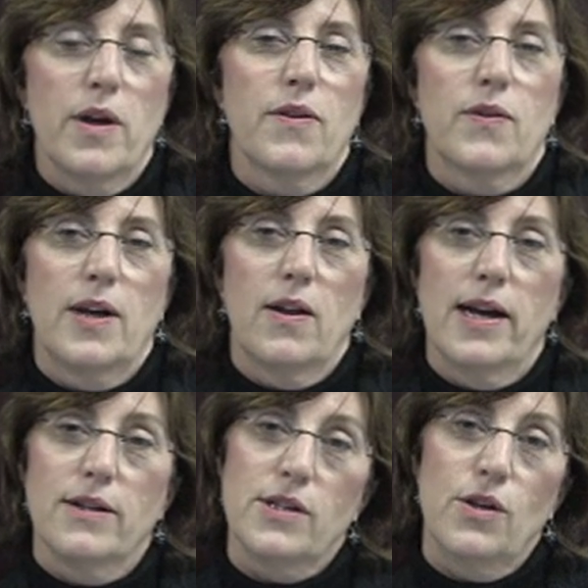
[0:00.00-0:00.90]
with
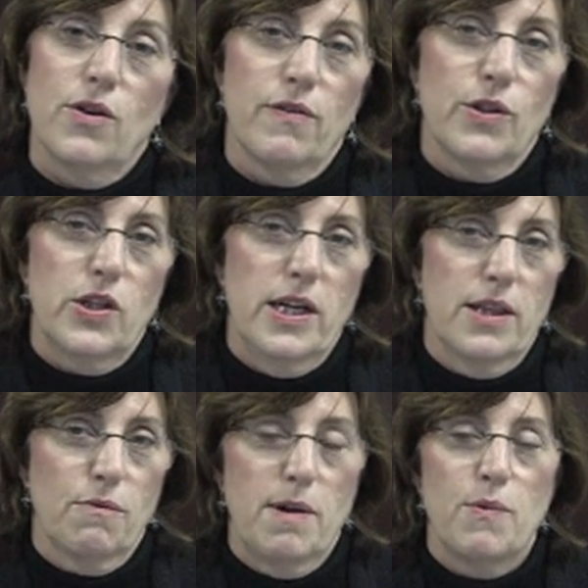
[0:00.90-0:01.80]
Dalhousie University
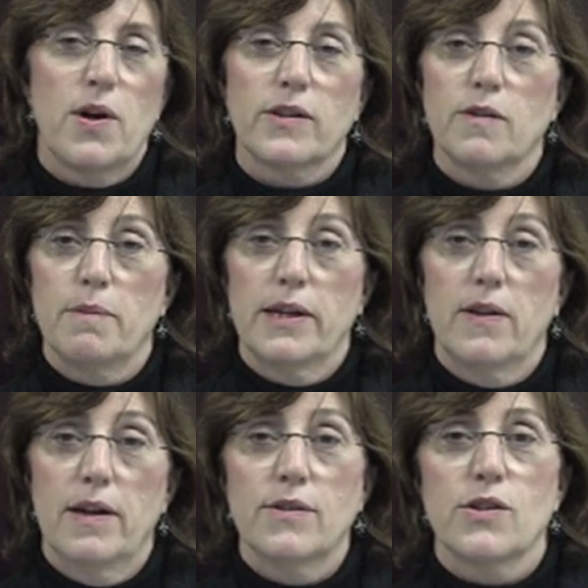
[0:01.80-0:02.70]
and the Reproductive Mental
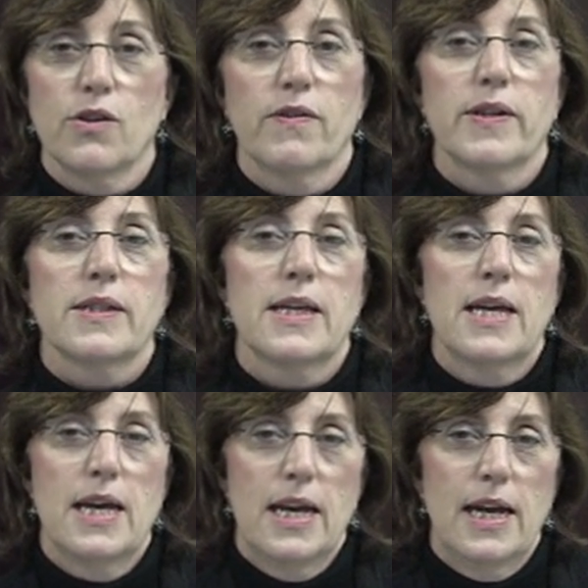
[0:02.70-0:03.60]
Health Service
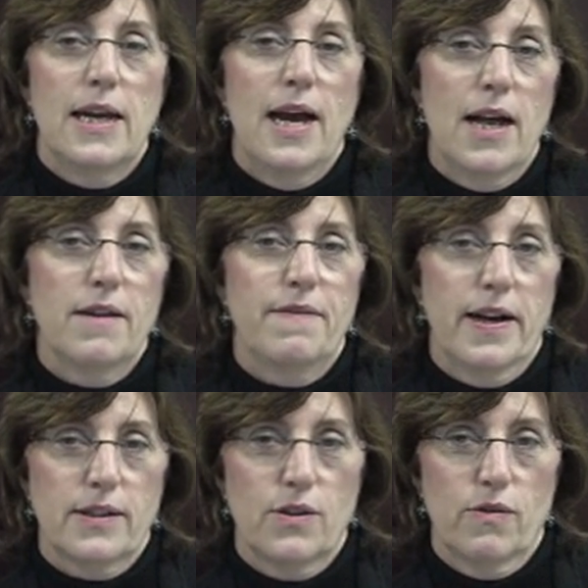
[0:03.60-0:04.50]
in
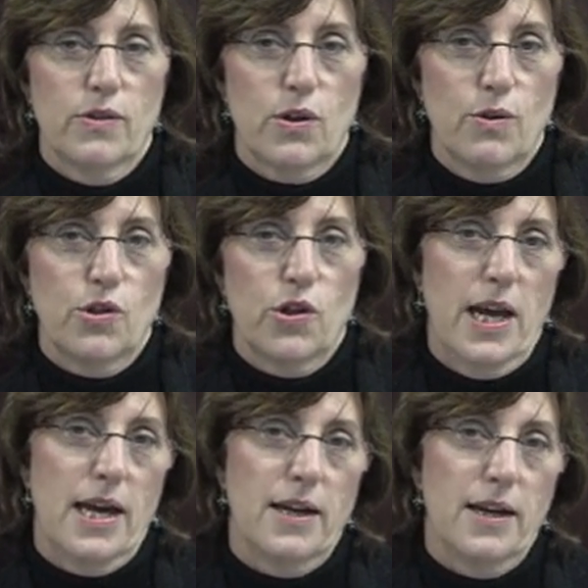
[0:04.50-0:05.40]
Halifax, Nova Scotia,
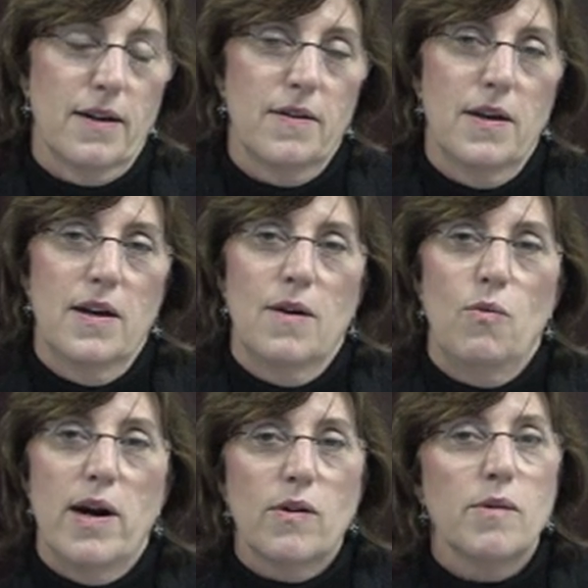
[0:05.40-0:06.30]
Canada.
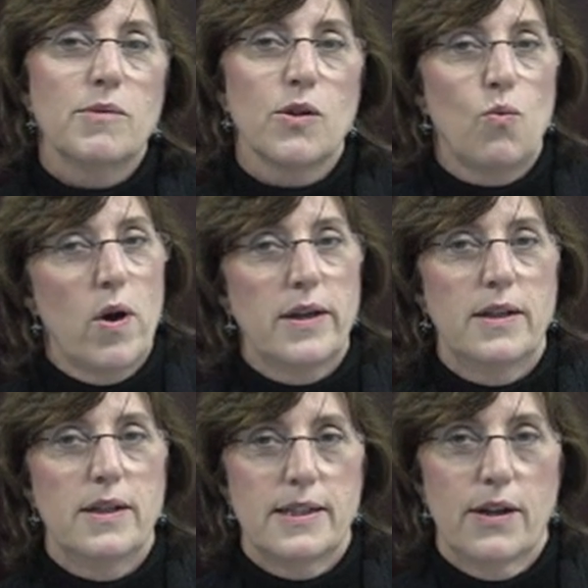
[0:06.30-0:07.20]
Welcome to one
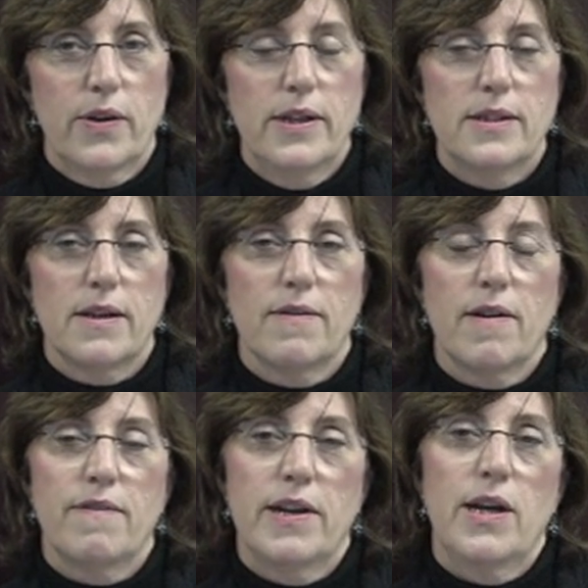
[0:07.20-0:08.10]
in a series of
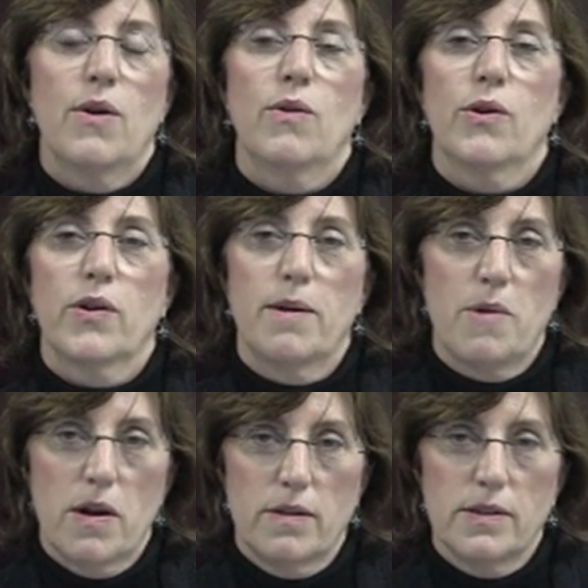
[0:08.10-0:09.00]
our video learning
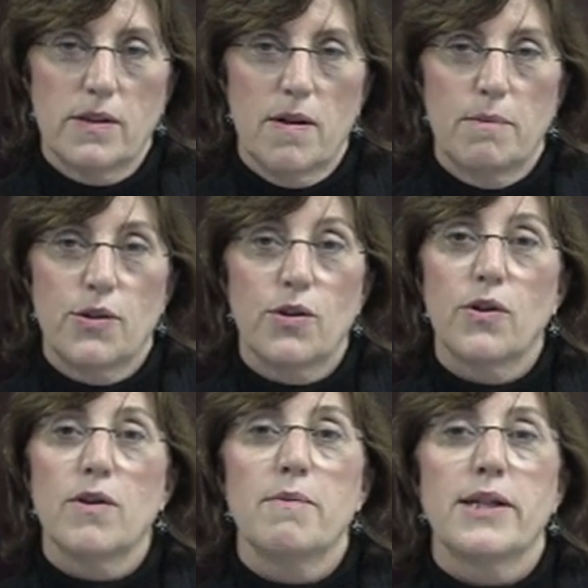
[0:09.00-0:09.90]
models on
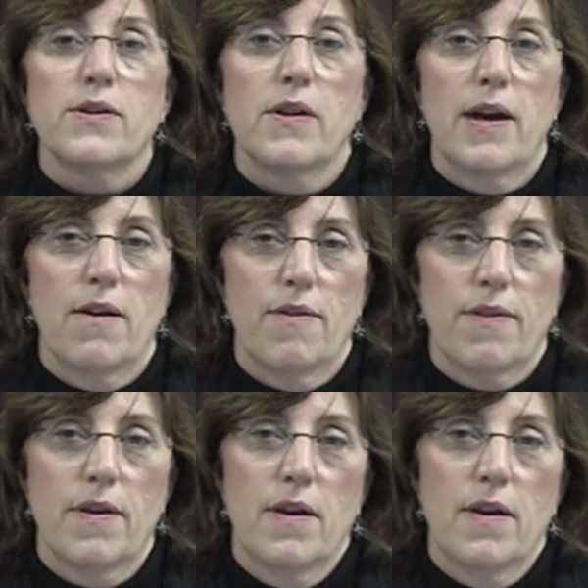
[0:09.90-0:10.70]
maternal mental health,